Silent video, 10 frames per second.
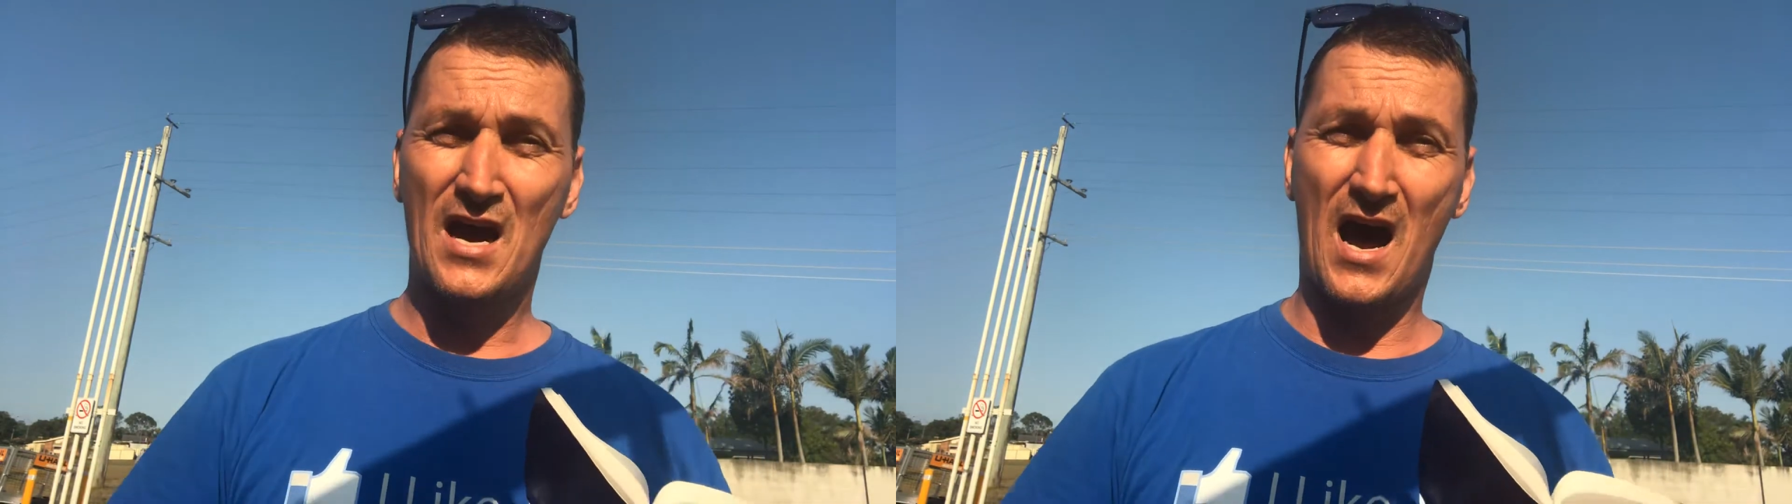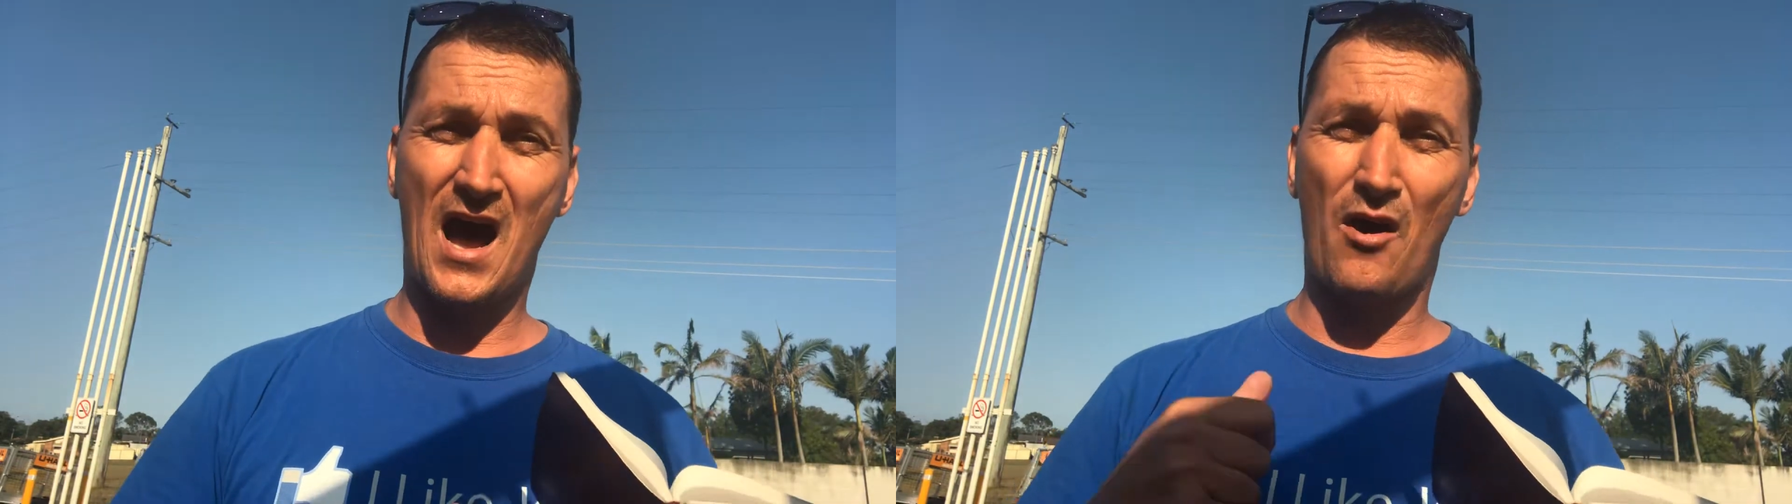
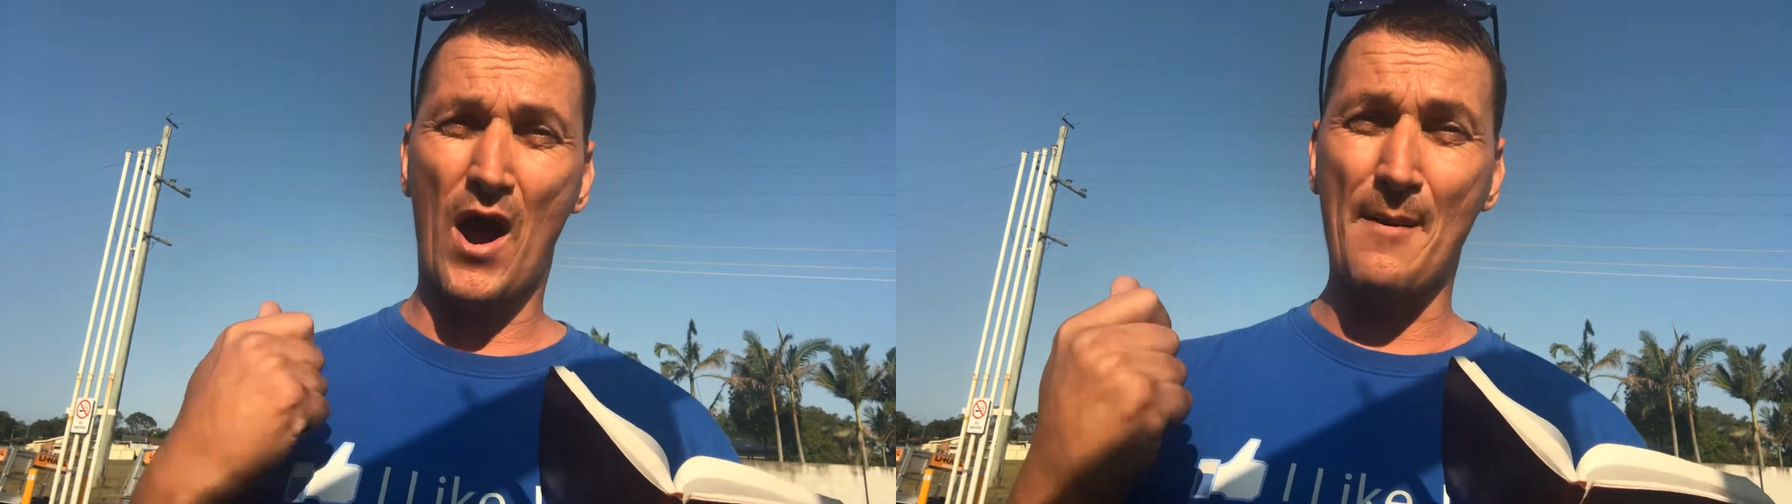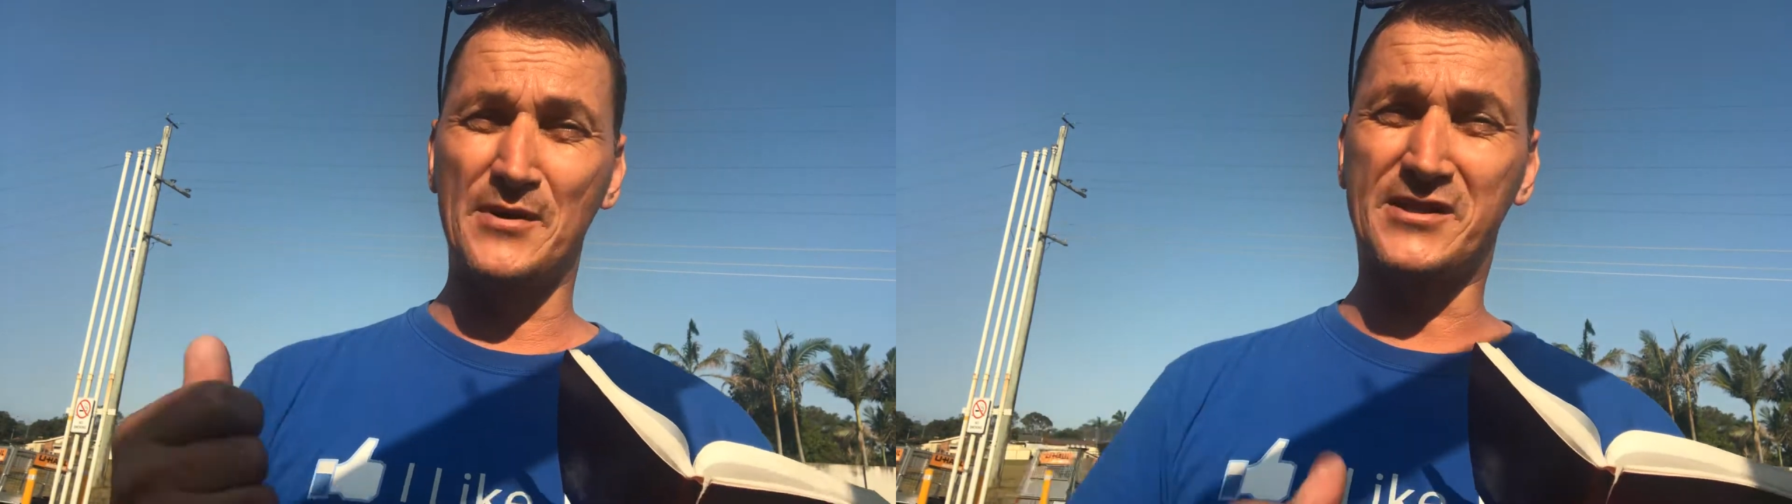I
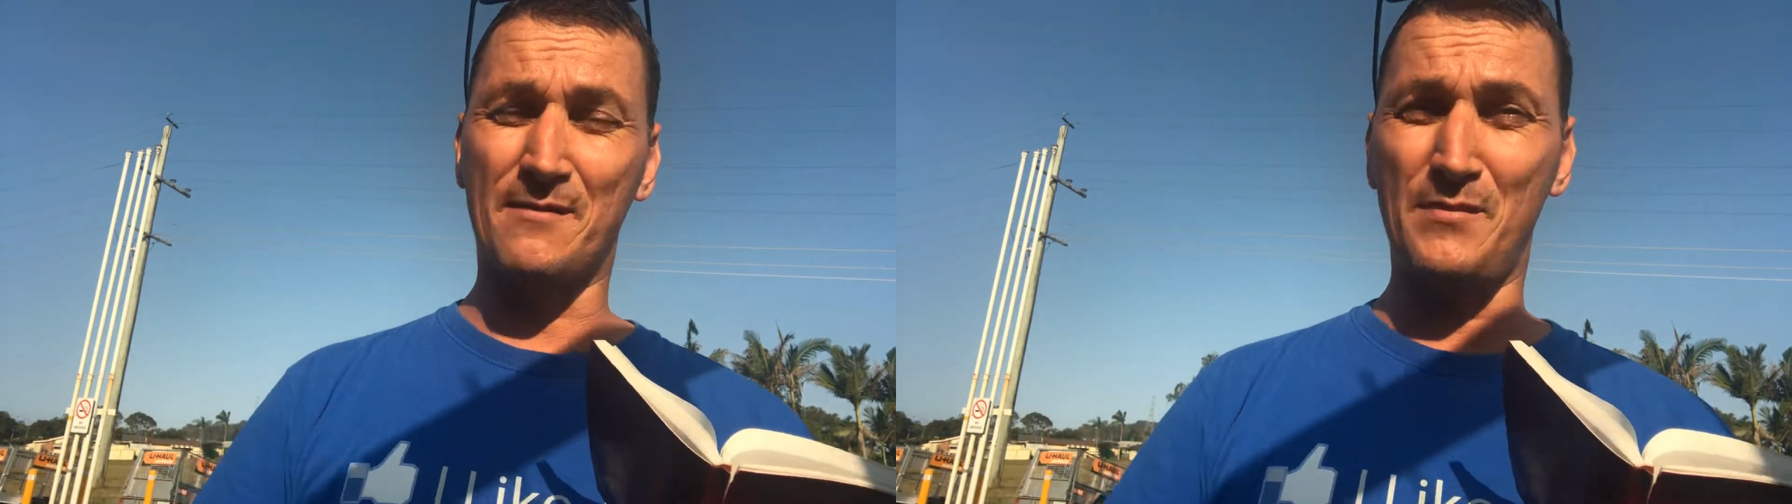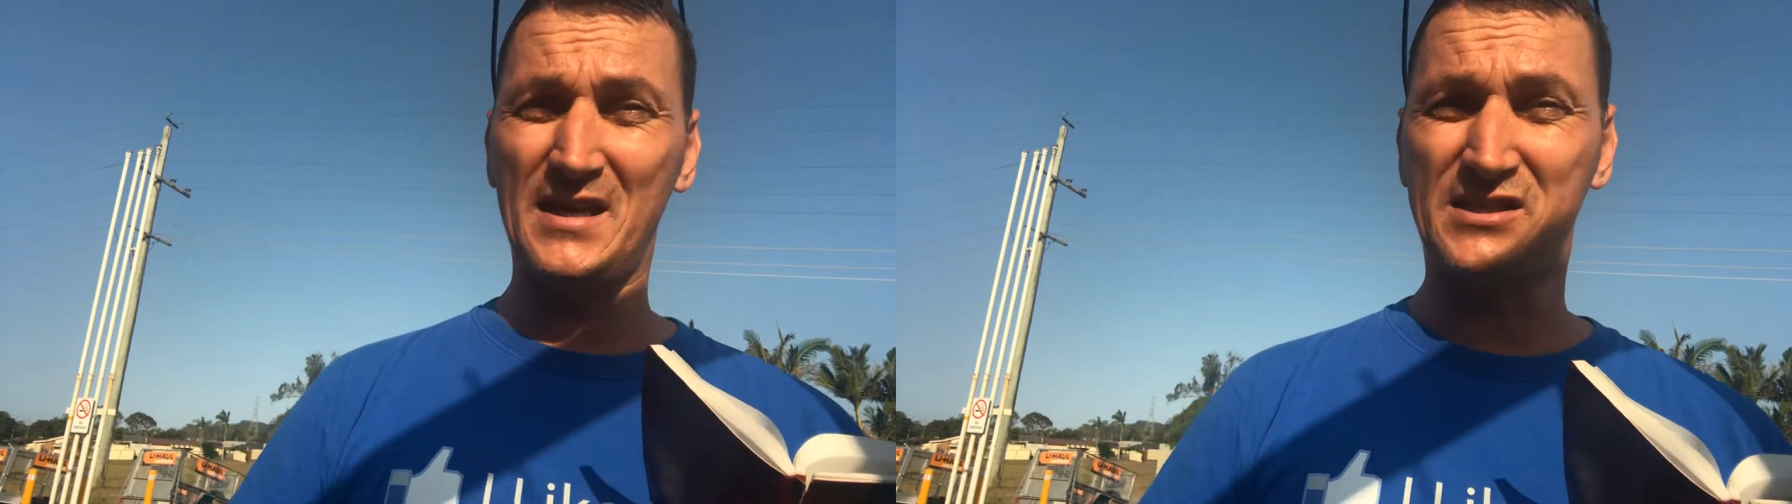happened to
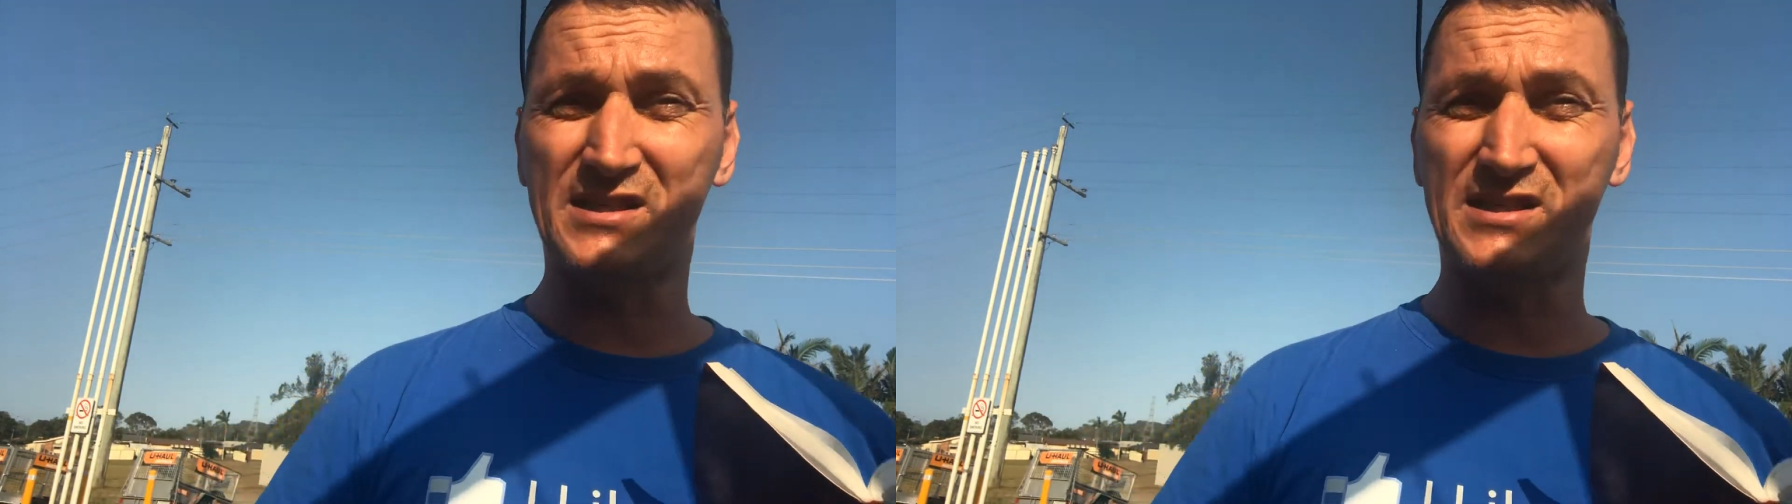meet